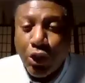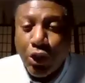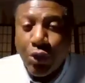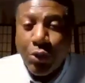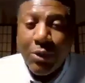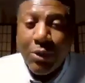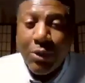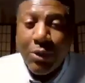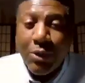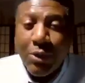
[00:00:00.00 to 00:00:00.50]

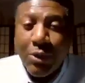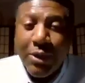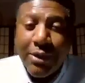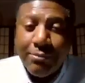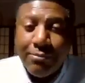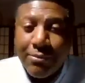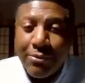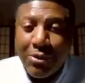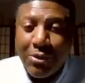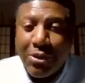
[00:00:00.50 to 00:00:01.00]
it
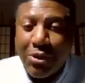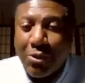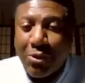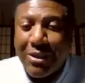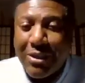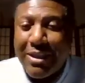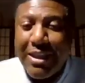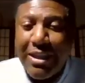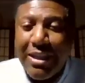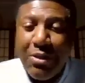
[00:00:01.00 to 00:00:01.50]
so
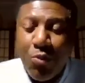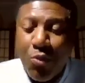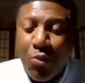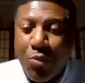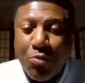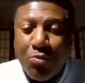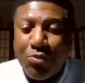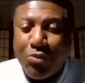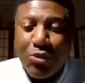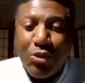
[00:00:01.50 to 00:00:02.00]
that he
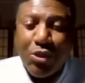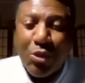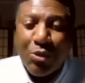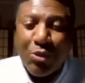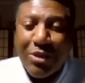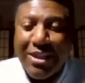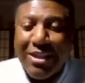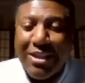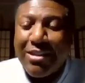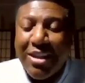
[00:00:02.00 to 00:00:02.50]

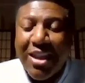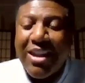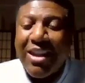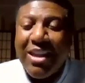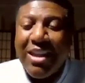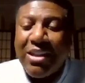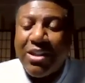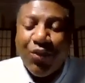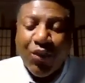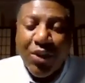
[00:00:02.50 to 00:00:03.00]
think
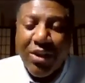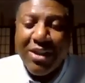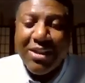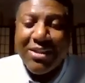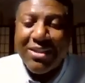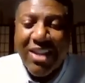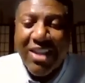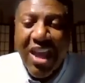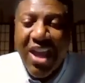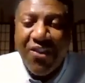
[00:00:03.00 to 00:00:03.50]
he's free and
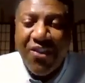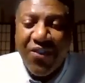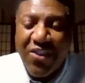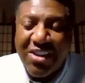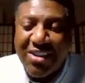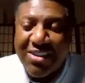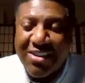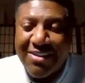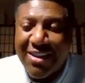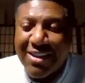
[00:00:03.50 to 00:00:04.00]
safe, and
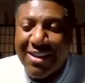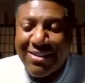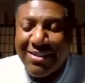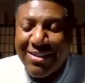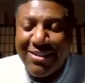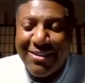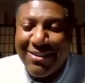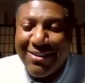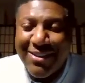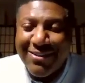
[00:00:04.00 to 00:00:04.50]
then the next thing
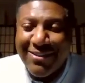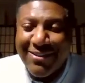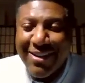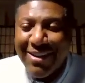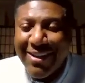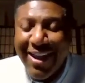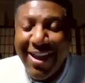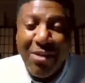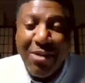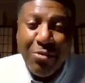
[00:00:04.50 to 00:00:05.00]
you know,
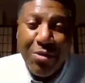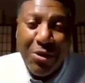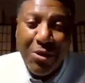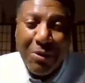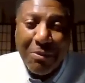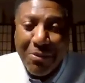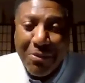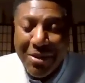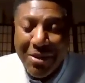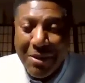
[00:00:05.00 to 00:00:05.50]
hey, we're going to
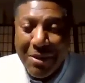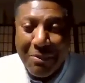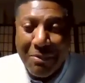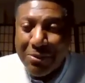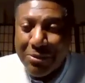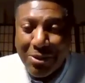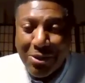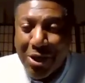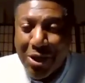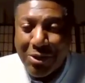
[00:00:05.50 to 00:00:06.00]
bring you up
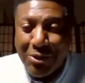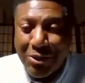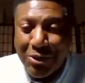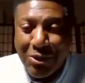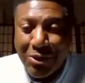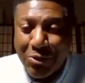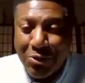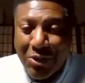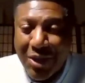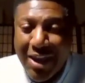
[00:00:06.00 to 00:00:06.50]
on charges.
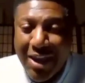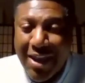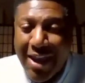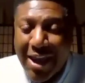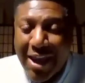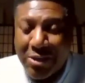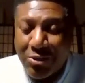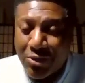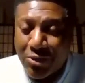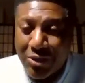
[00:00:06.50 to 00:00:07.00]
You can't
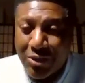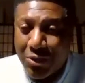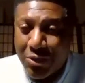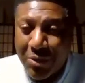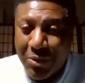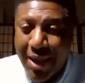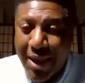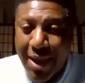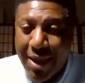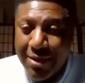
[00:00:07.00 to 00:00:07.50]
actually do
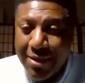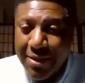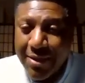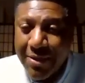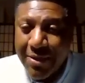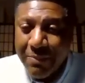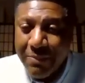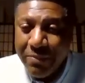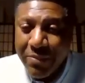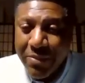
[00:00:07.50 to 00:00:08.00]

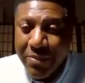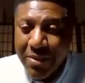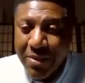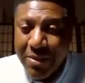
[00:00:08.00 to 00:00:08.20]
that.